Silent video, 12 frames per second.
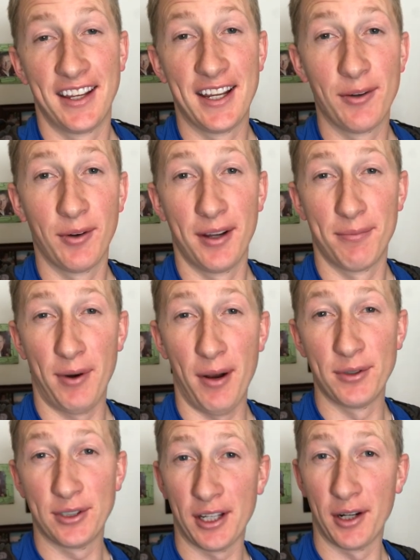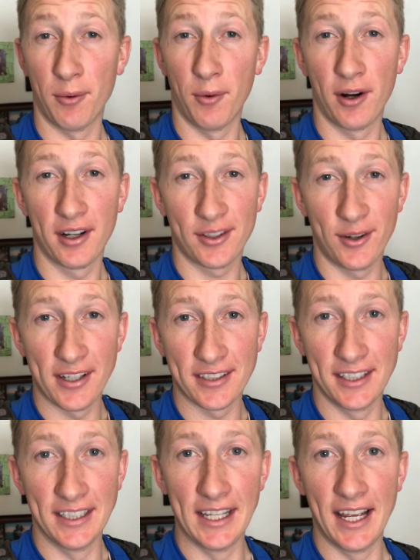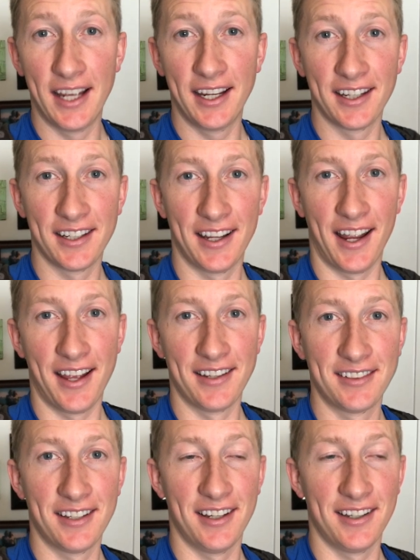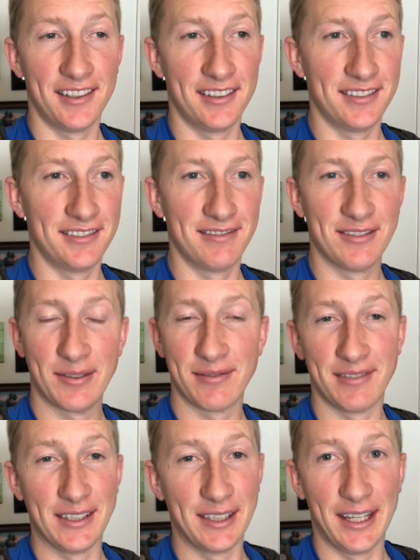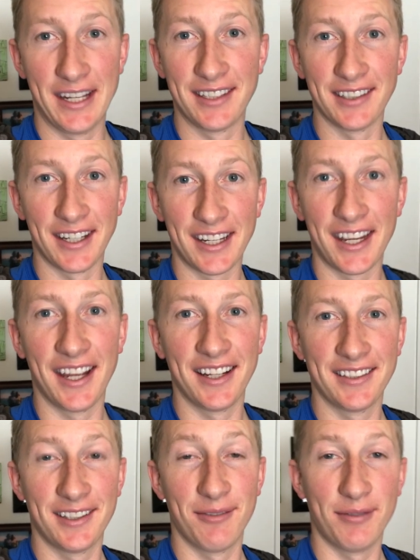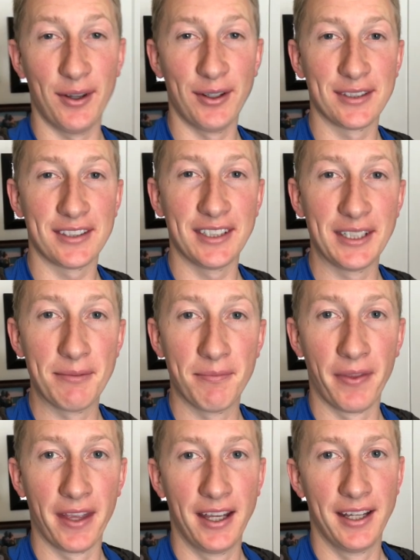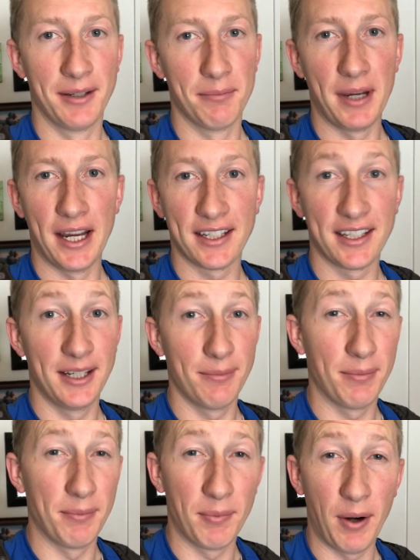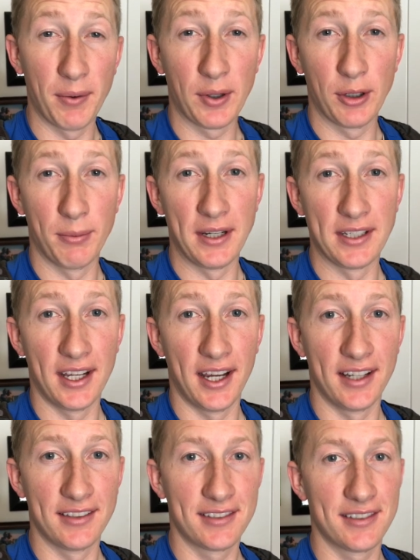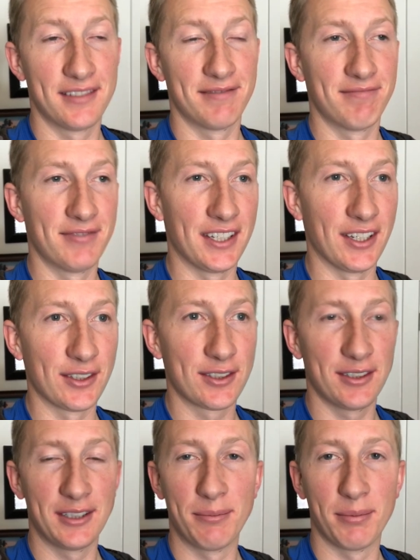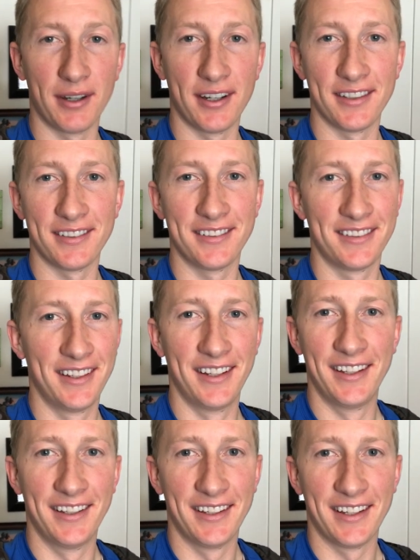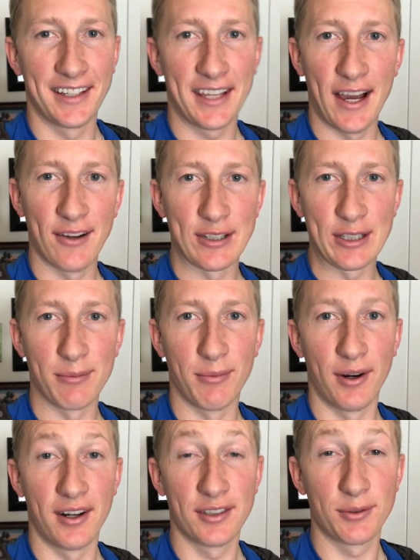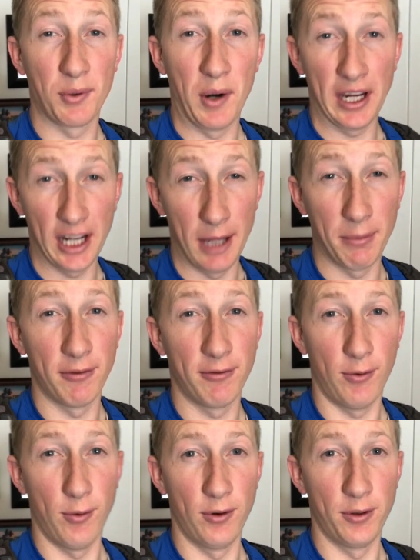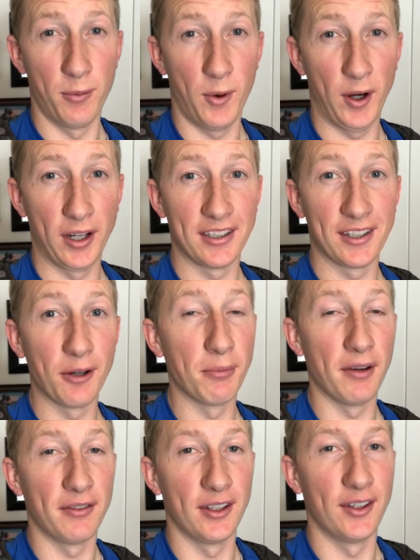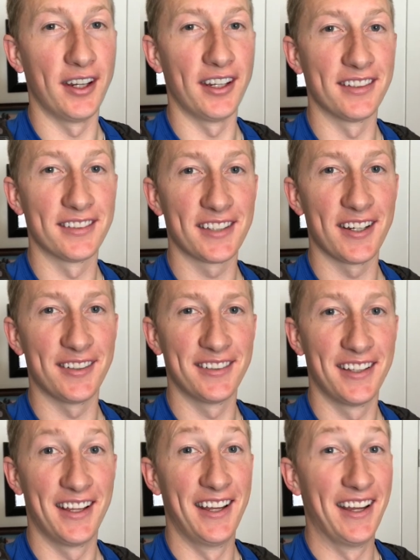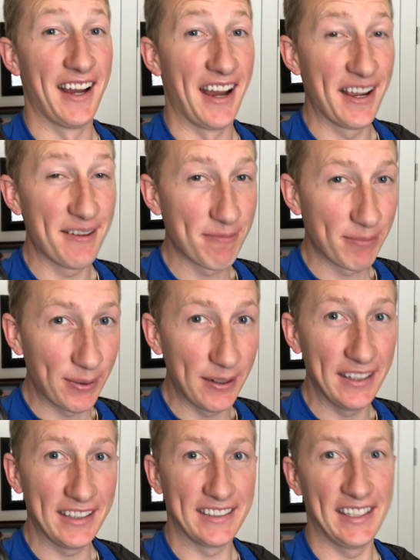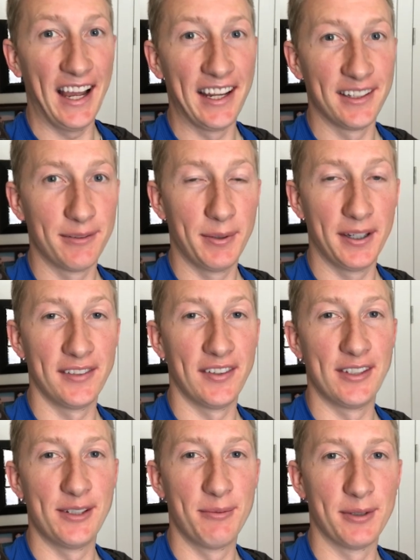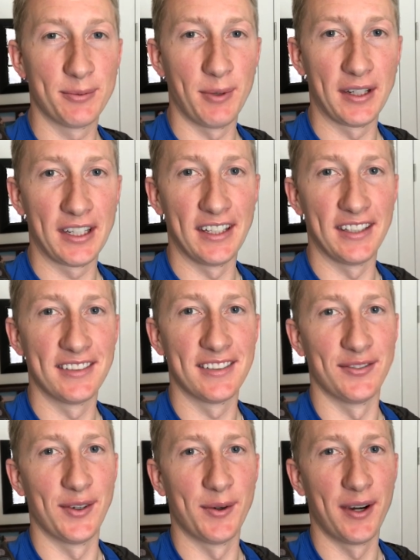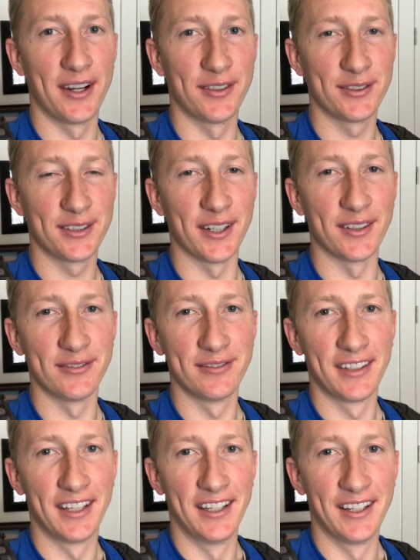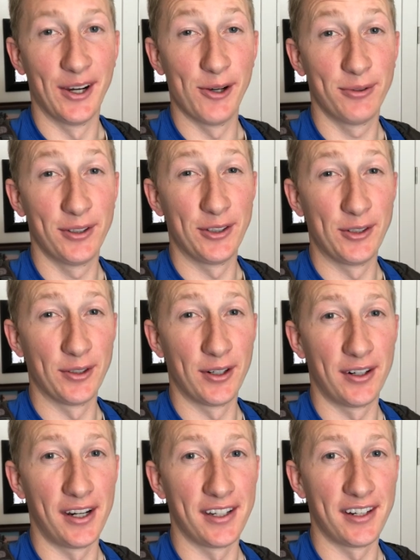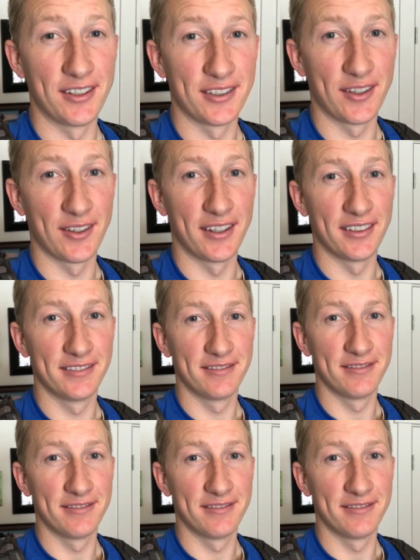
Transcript: Anyway, I'm probably just gonna work the rest of the day until as late as I can I'm falling asleep, pack up, probably go to my dad's. You know, sleep on a couch somewhere because we're waking up at four in the morning to go buffalo hunting. So I am pretty excited, but I do miss my kids and my wife. So hopefully they're doing all right in Arizona.